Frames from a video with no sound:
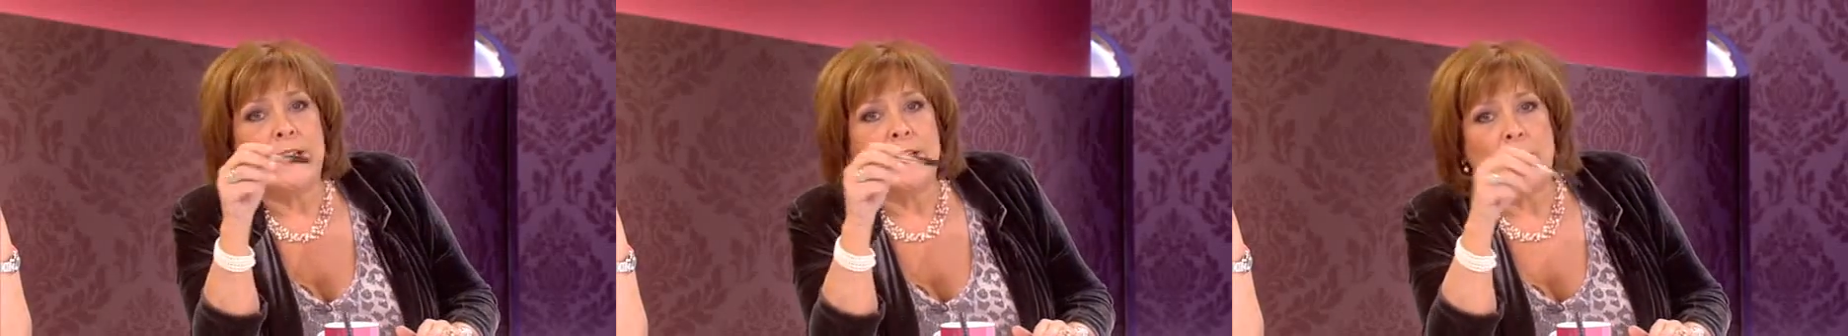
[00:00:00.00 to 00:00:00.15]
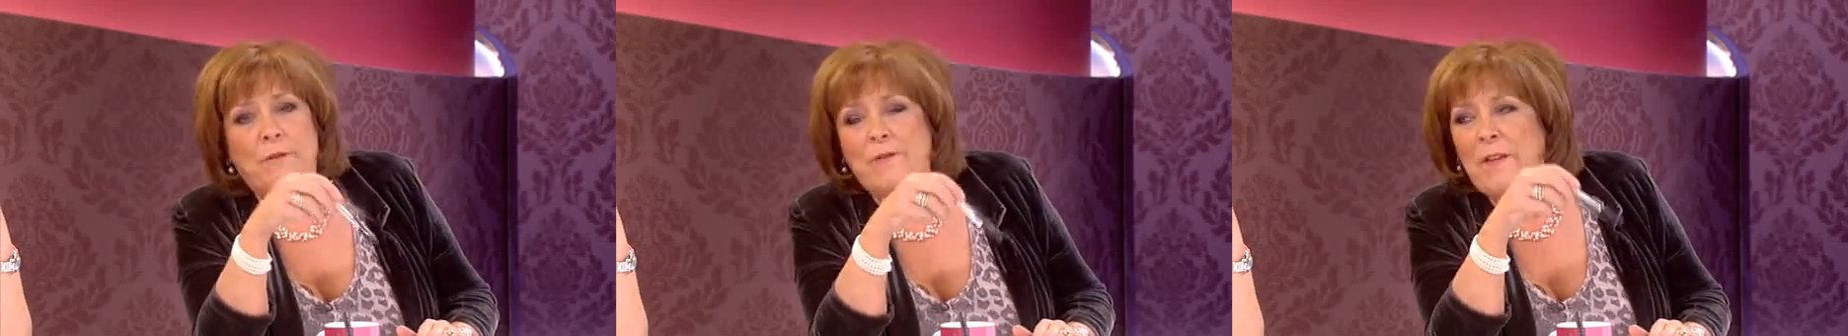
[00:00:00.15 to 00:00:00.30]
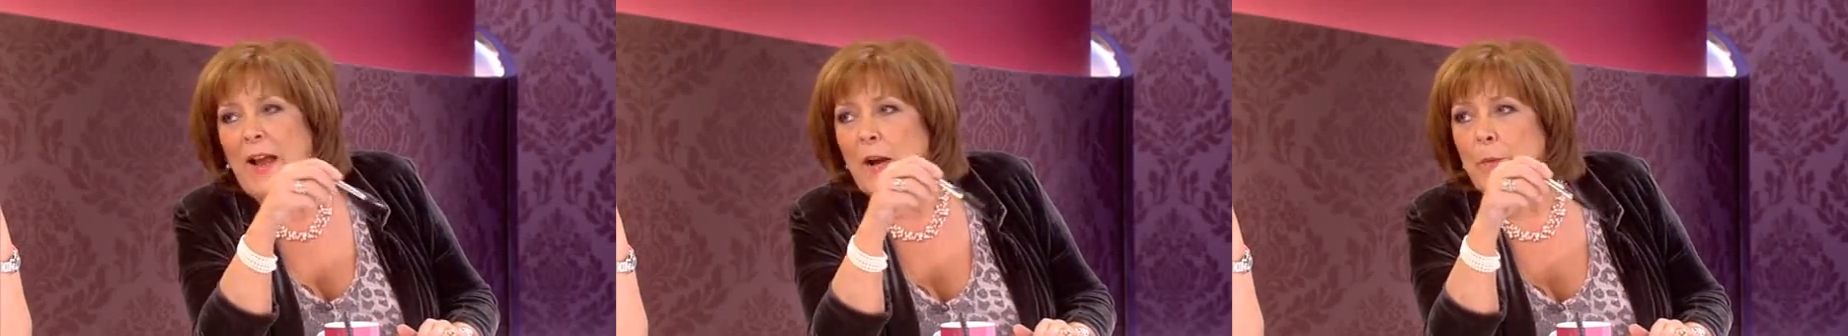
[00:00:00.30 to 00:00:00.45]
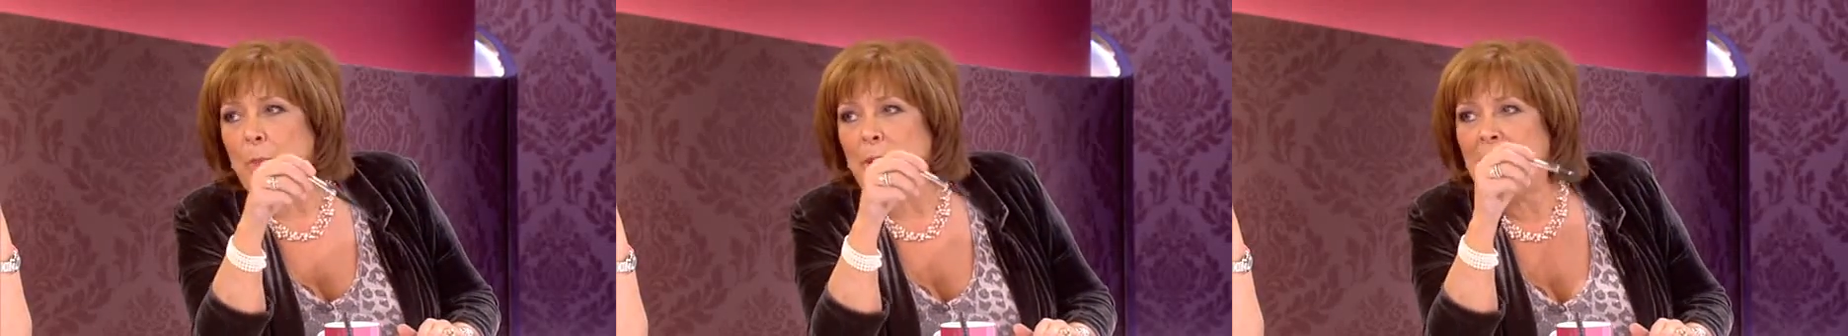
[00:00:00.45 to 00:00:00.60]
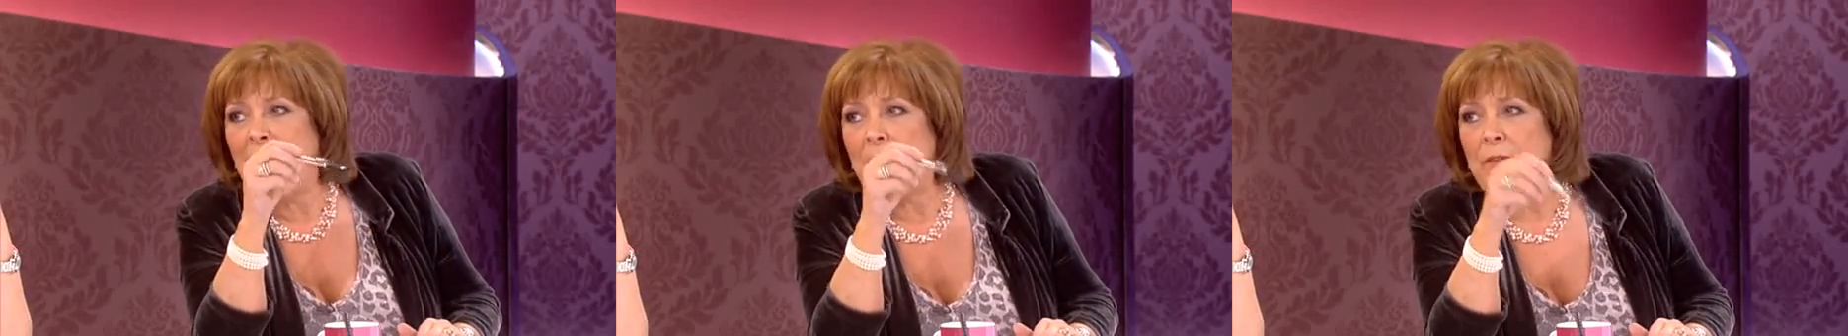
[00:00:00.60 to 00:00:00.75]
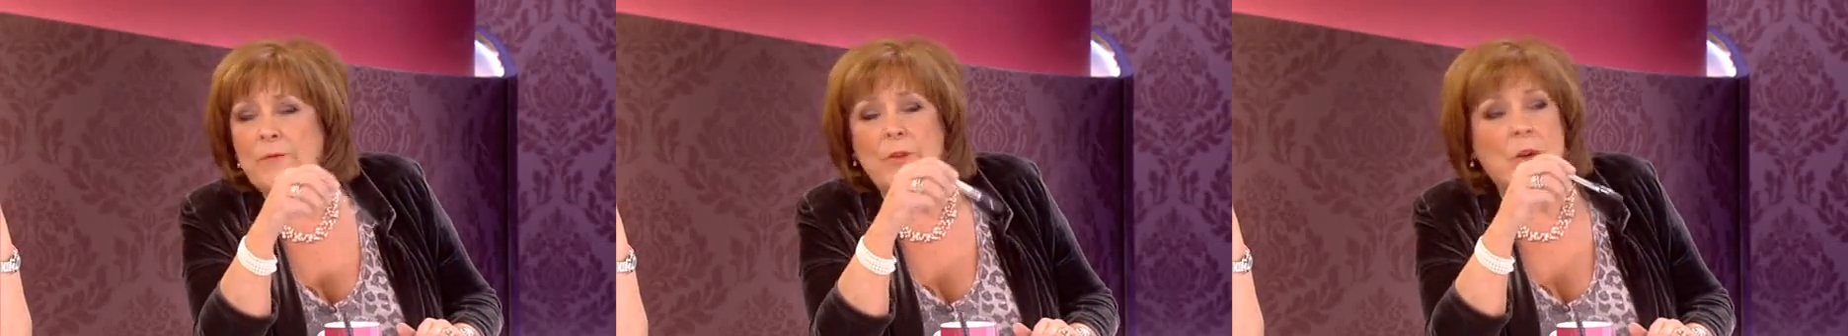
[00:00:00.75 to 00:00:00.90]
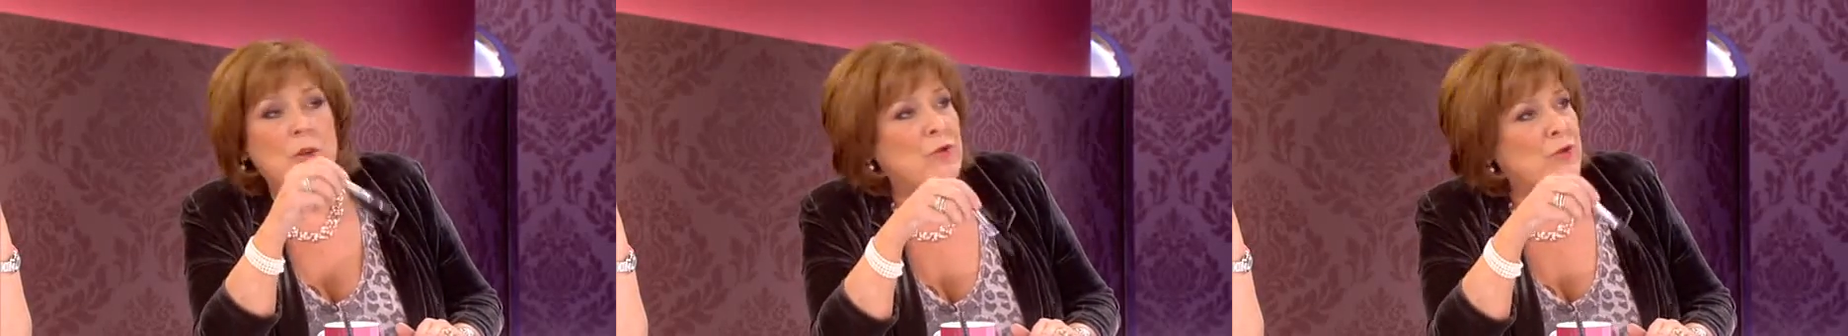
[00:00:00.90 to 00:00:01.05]
the fact we
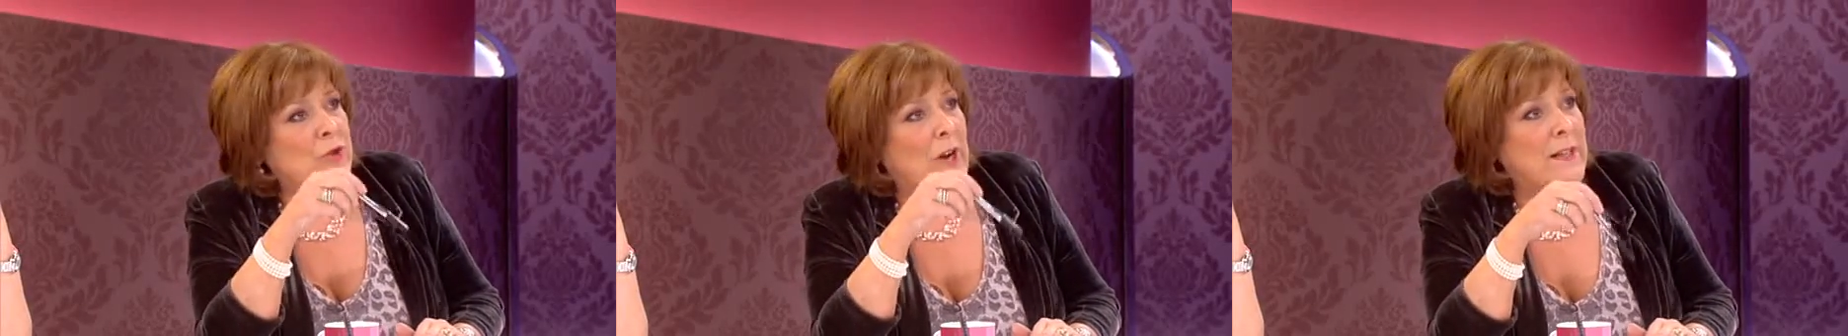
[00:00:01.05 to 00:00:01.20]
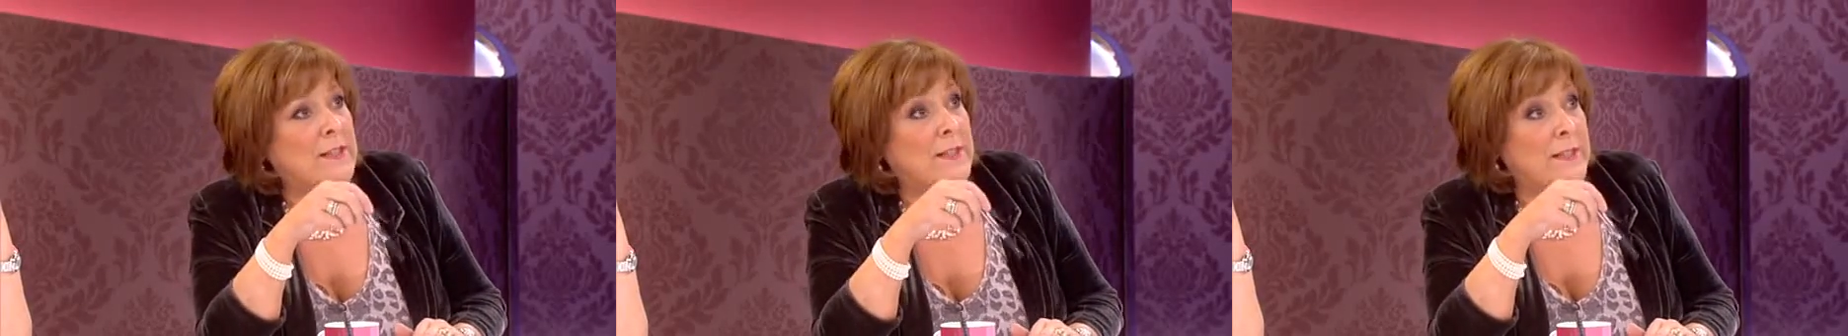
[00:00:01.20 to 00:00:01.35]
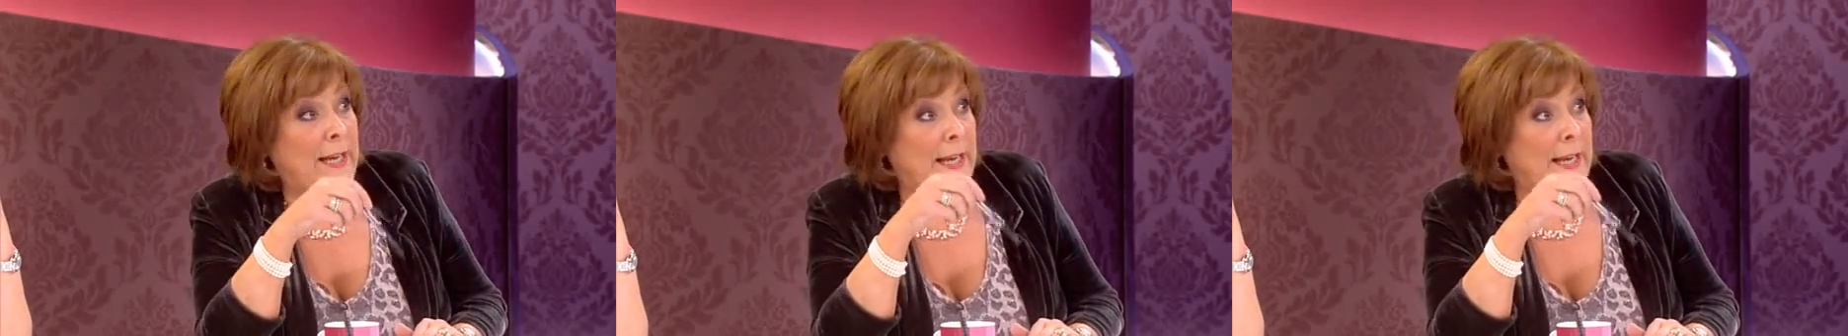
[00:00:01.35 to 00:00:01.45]
have no trust.